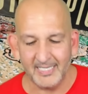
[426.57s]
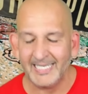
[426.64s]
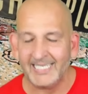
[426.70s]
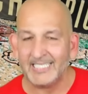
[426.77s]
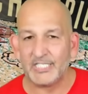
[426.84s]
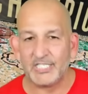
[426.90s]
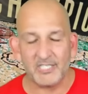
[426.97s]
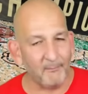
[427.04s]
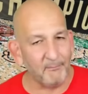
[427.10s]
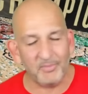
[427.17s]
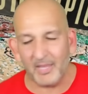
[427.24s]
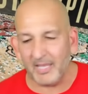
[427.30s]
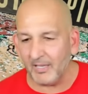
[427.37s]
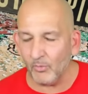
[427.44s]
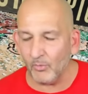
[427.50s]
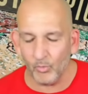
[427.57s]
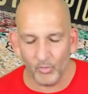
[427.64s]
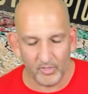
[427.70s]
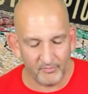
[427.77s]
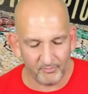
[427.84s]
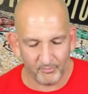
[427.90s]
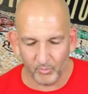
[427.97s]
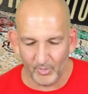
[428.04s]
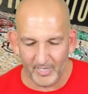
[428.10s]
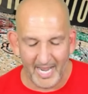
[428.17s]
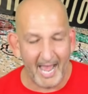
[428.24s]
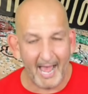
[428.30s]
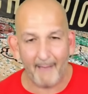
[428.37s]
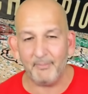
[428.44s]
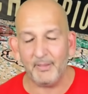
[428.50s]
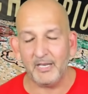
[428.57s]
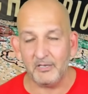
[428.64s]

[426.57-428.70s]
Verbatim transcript: something would would happen,